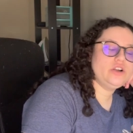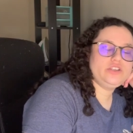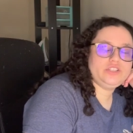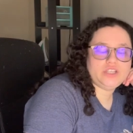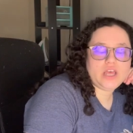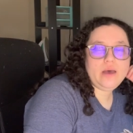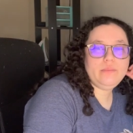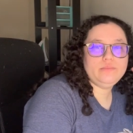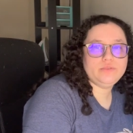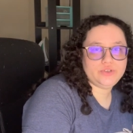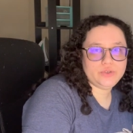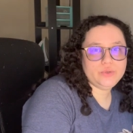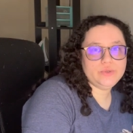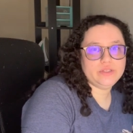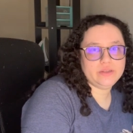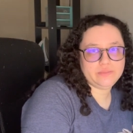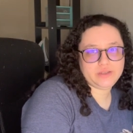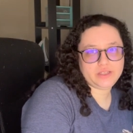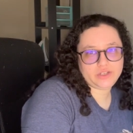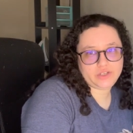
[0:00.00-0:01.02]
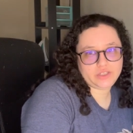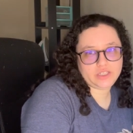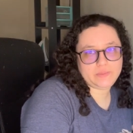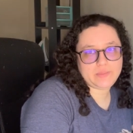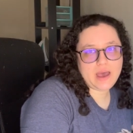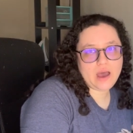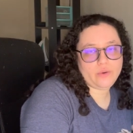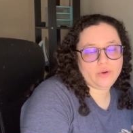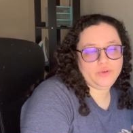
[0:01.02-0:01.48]
some Jews in positions of
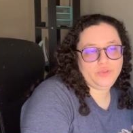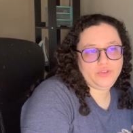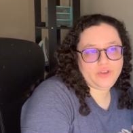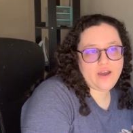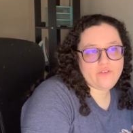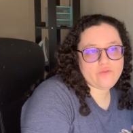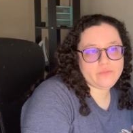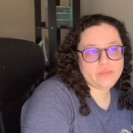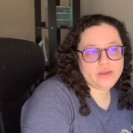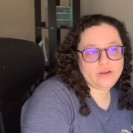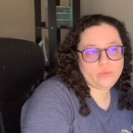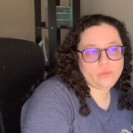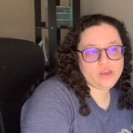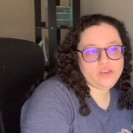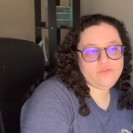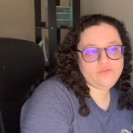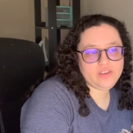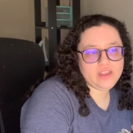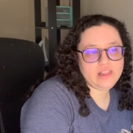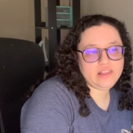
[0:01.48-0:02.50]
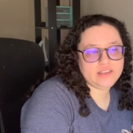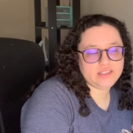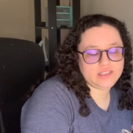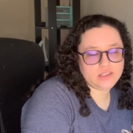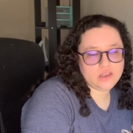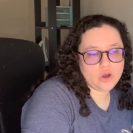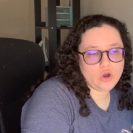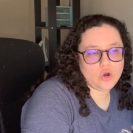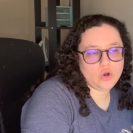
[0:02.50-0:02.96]
power in the government, we feel as
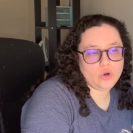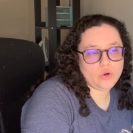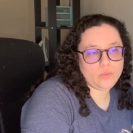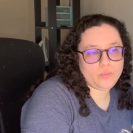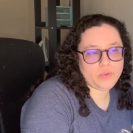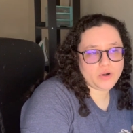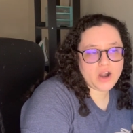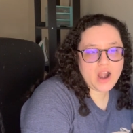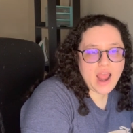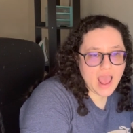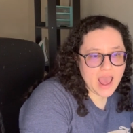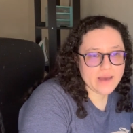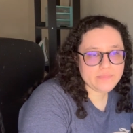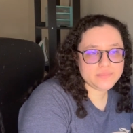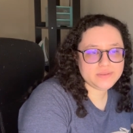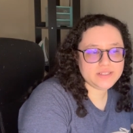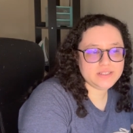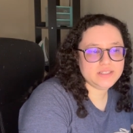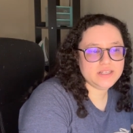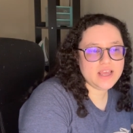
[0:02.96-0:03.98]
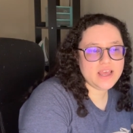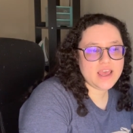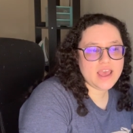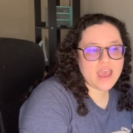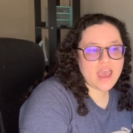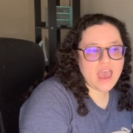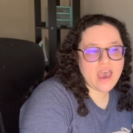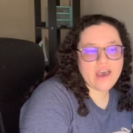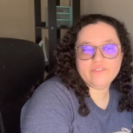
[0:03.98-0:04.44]
though perhaps
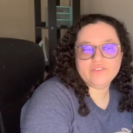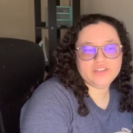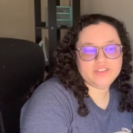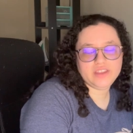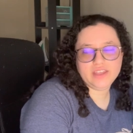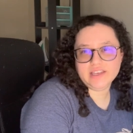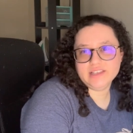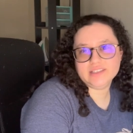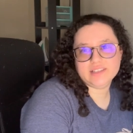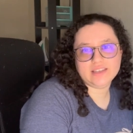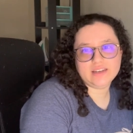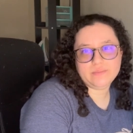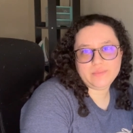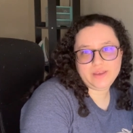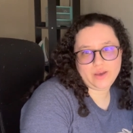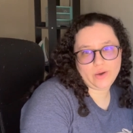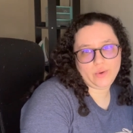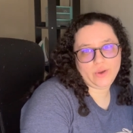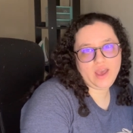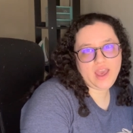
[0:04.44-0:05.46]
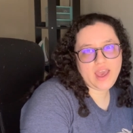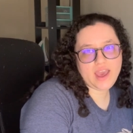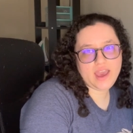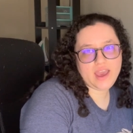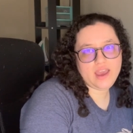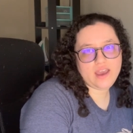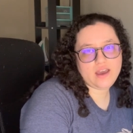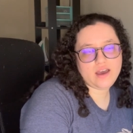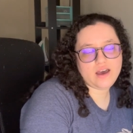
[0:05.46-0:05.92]
everything is going to be
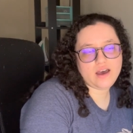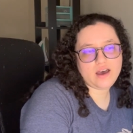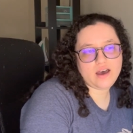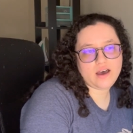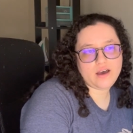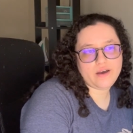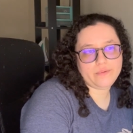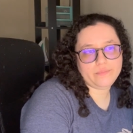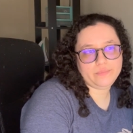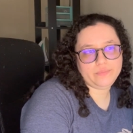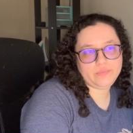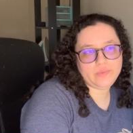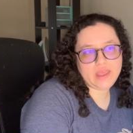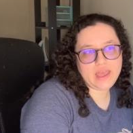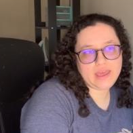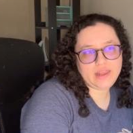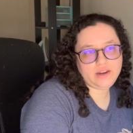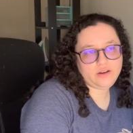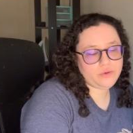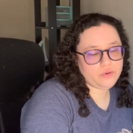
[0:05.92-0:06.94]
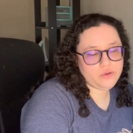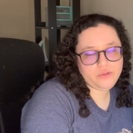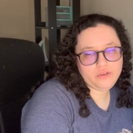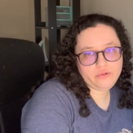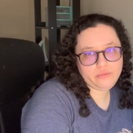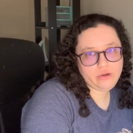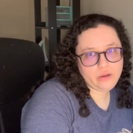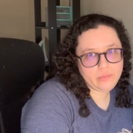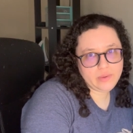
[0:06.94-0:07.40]
okay. Um, and I don't know that
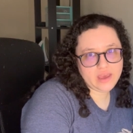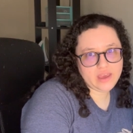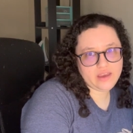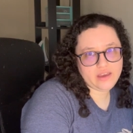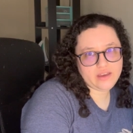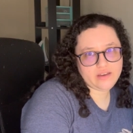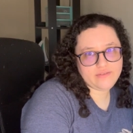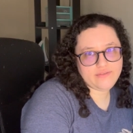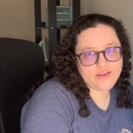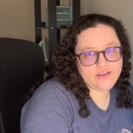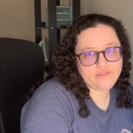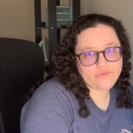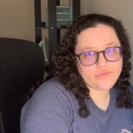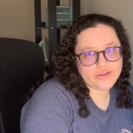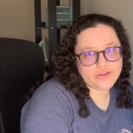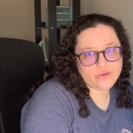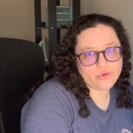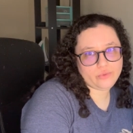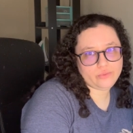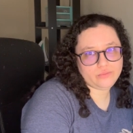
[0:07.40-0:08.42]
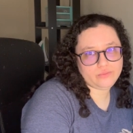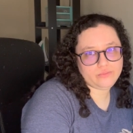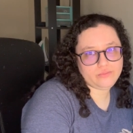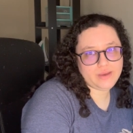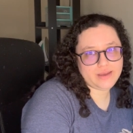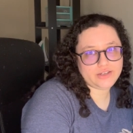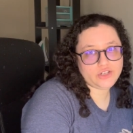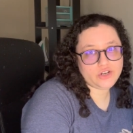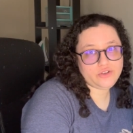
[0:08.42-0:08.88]
it will be if, if we don't
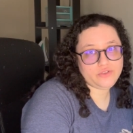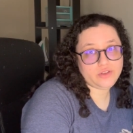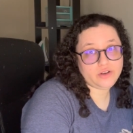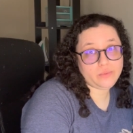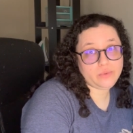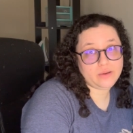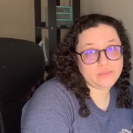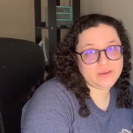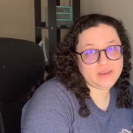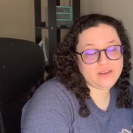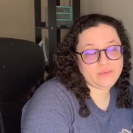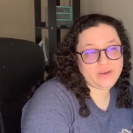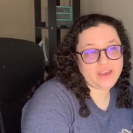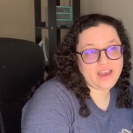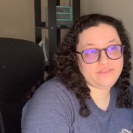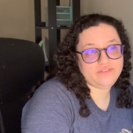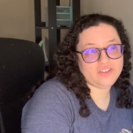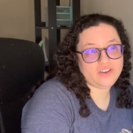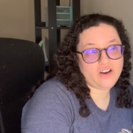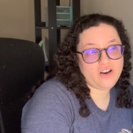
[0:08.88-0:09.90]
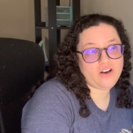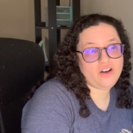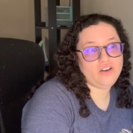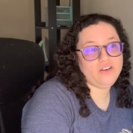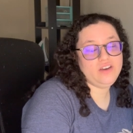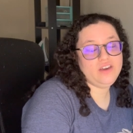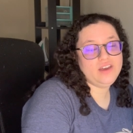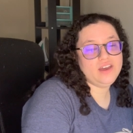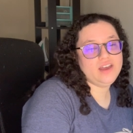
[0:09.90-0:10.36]
make sure that it will be. We have to
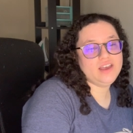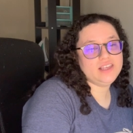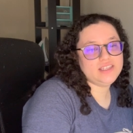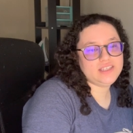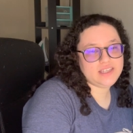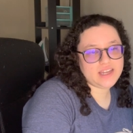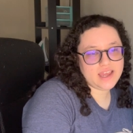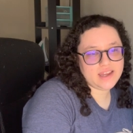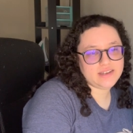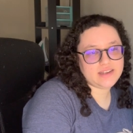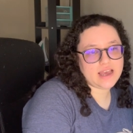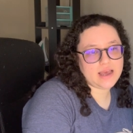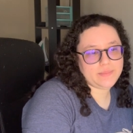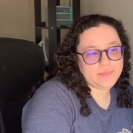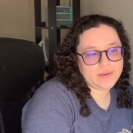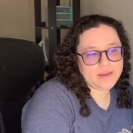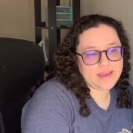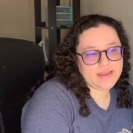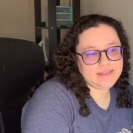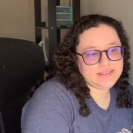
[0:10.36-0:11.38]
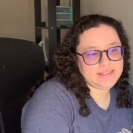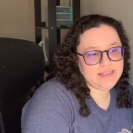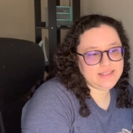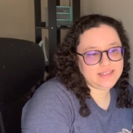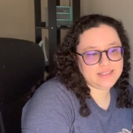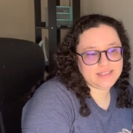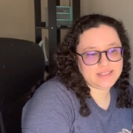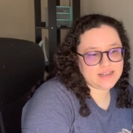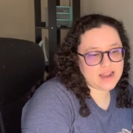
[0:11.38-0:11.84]
all stand up and say
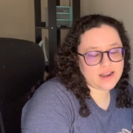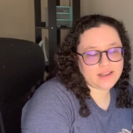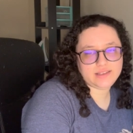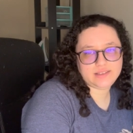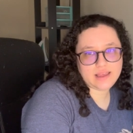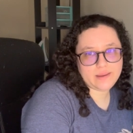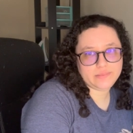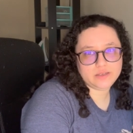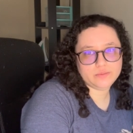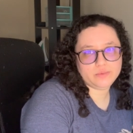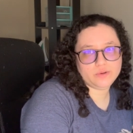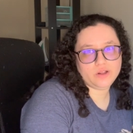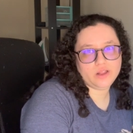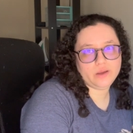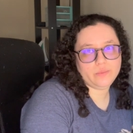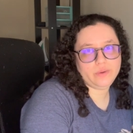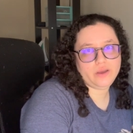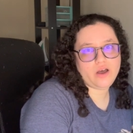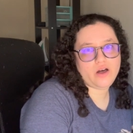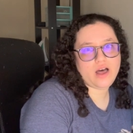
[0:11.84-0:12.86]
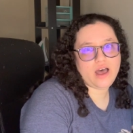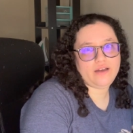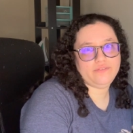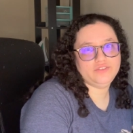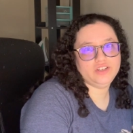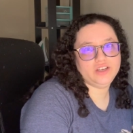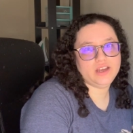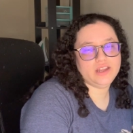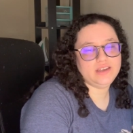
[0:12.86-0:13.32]
this is not acceptable and we all have
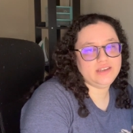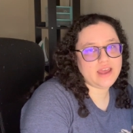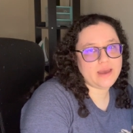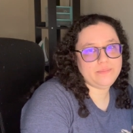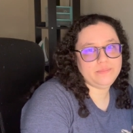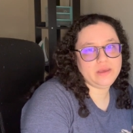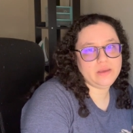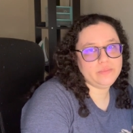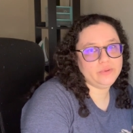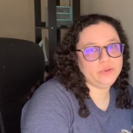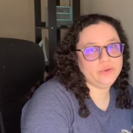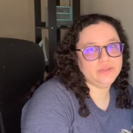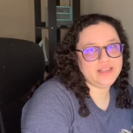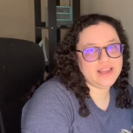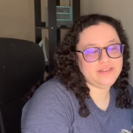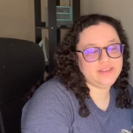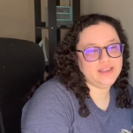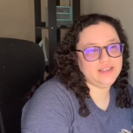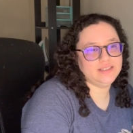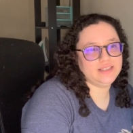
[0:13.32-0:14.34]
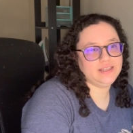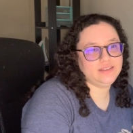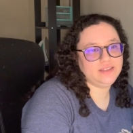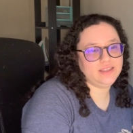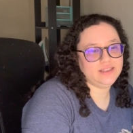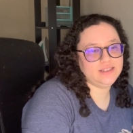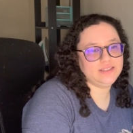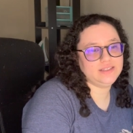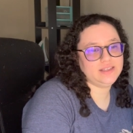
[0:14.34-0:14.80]
to condemn people who say things like
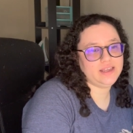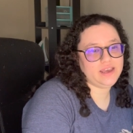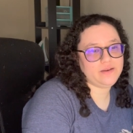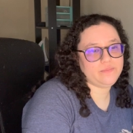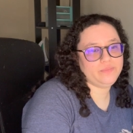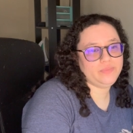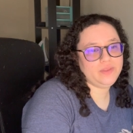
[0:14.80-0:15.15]
this. Like